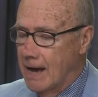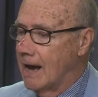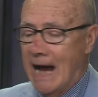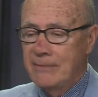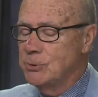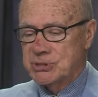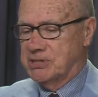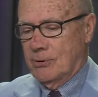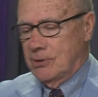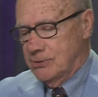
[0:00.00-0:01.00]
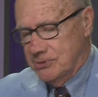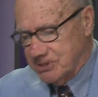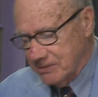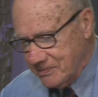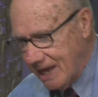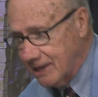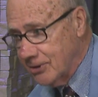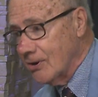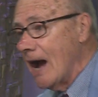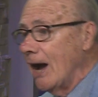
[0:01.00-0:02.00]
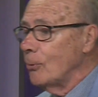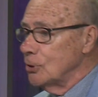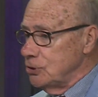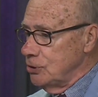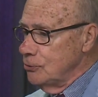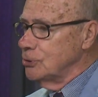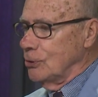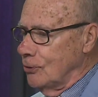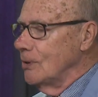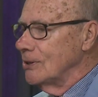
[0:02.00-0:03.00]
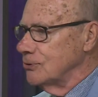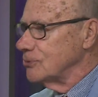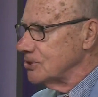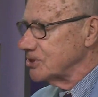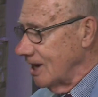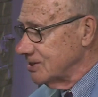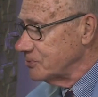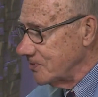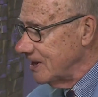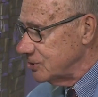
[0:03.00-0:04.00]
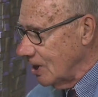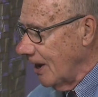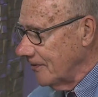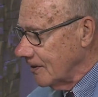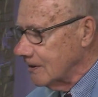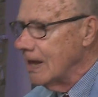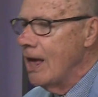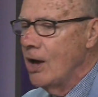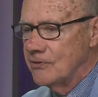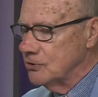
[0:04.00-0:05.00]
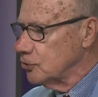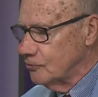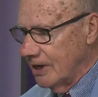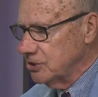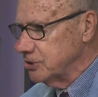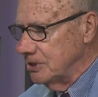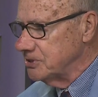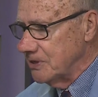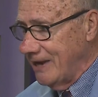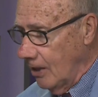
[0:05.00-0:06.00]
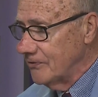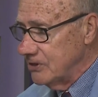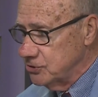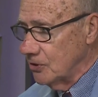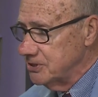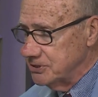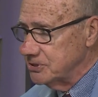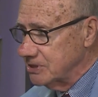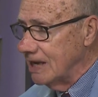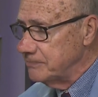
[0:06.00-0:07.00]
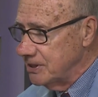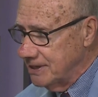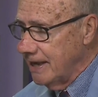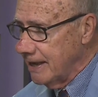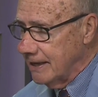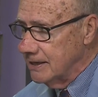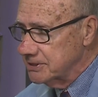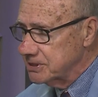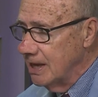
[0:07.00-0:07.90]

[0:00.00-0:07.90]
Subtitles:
I'm just going to sit back here. I want you two to discuss with each other the directions that healthy choices can be taking us